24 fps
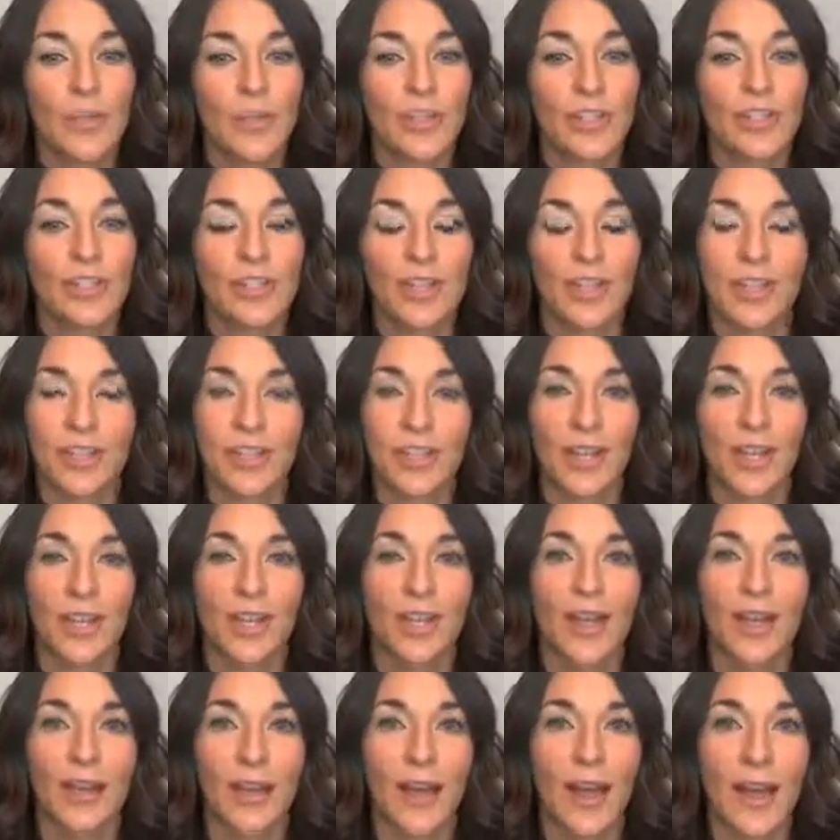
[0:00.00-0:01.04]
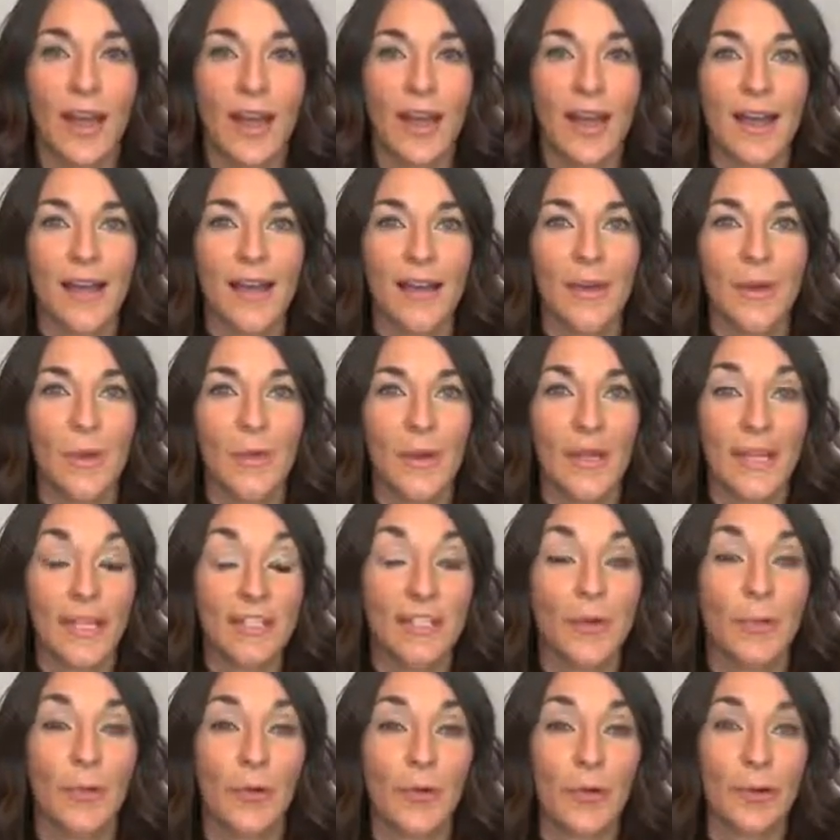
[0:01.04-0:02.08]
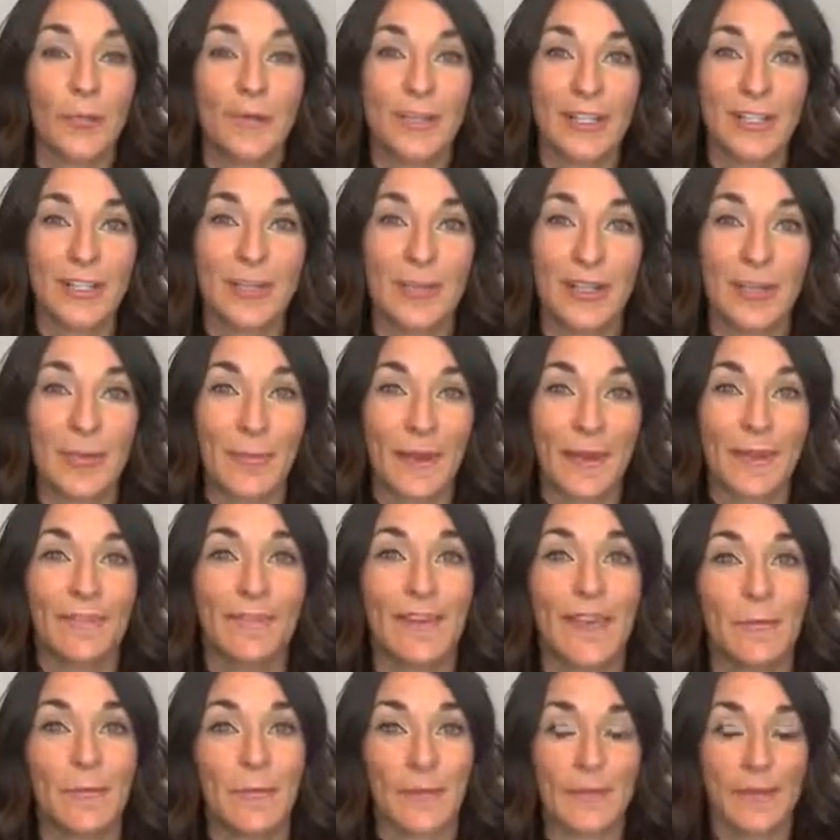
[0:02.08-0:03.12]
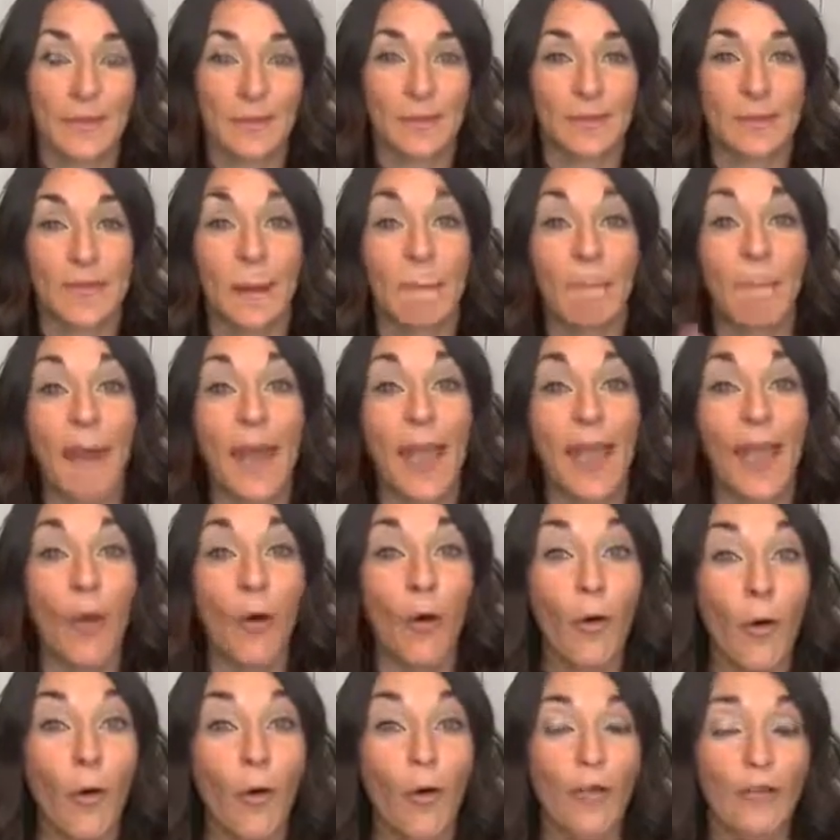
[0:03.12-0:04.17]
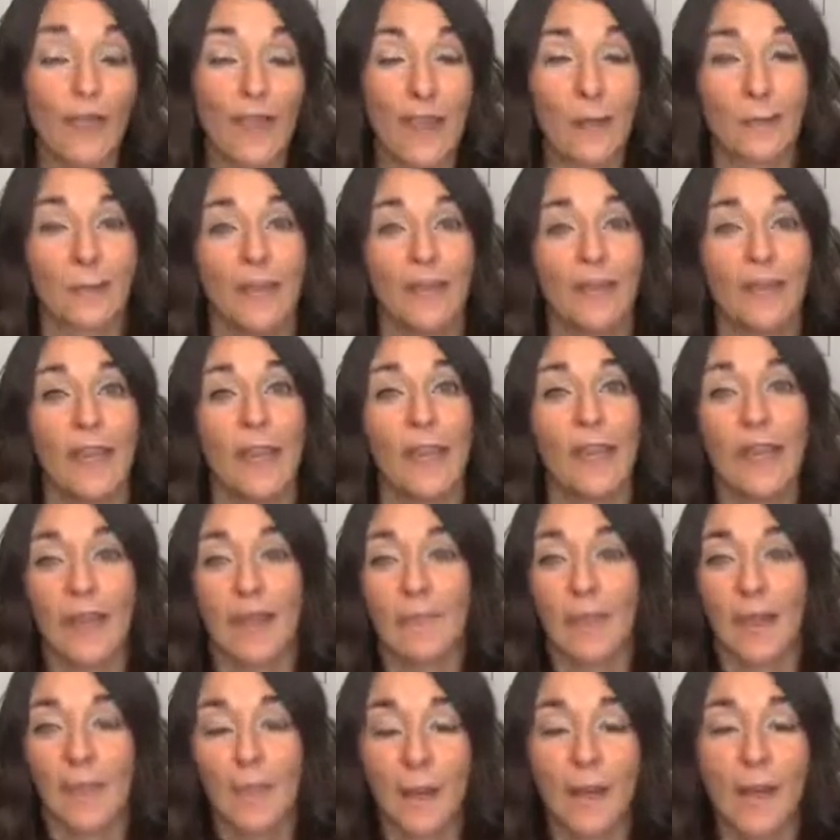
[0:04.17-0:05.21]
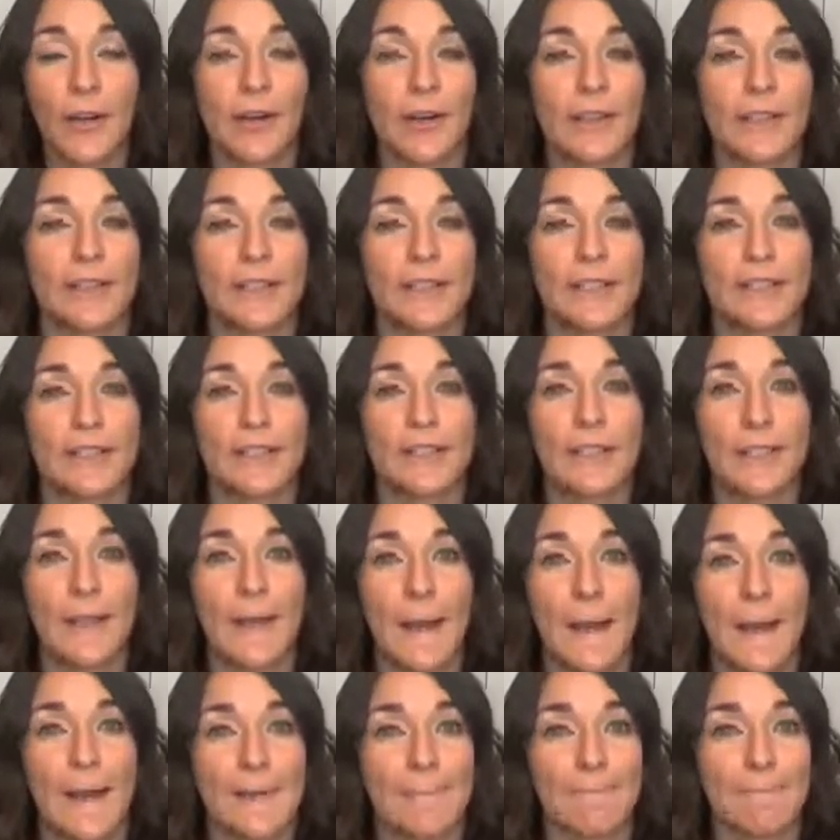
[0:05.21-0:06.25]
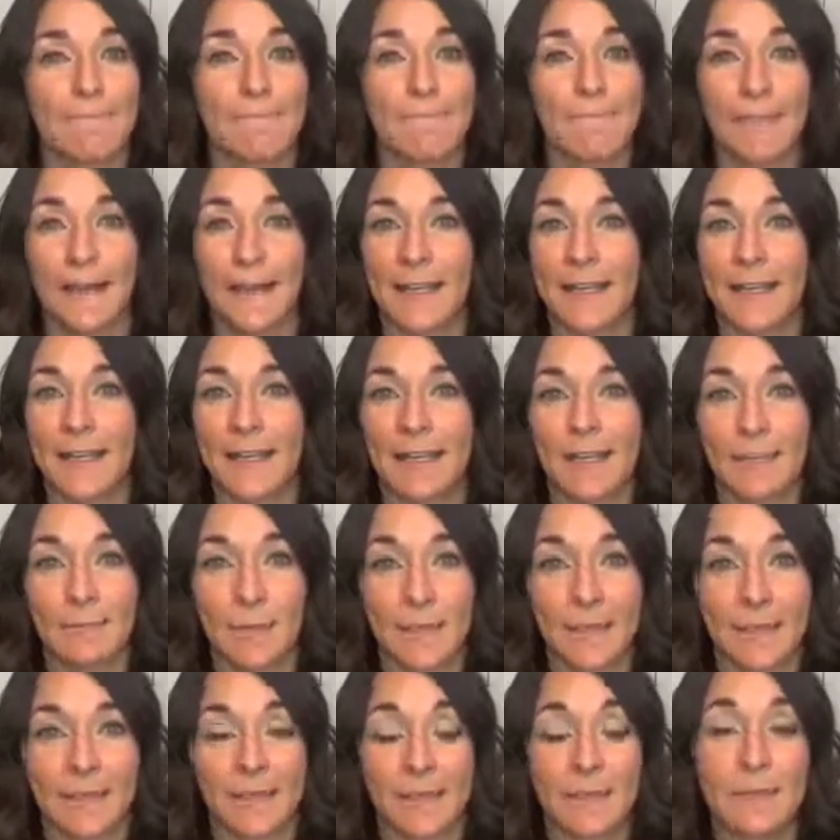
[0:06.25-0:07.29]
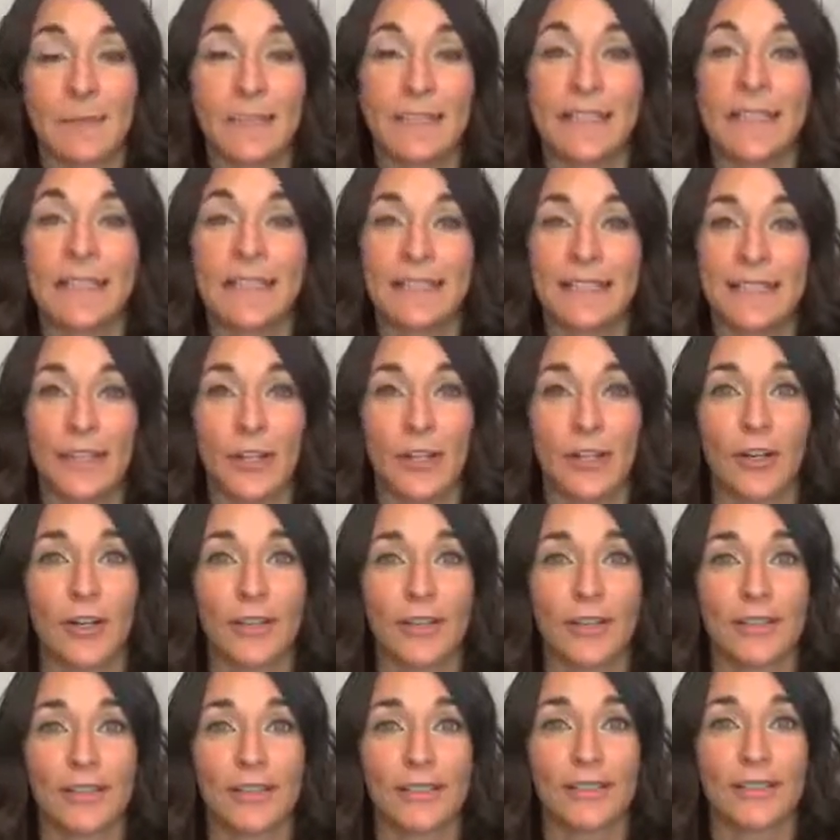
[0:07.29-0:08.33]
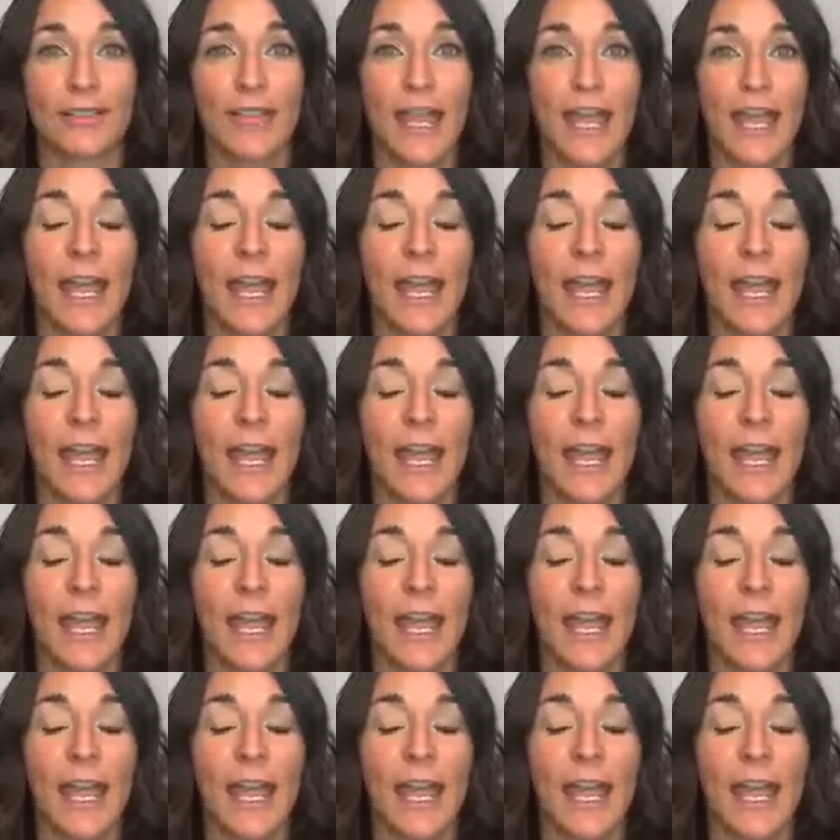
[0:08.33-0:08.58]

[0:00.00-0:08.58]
just went to Myrtle Beach with my family. This was like my whole family, my parents, my siblings and their kids.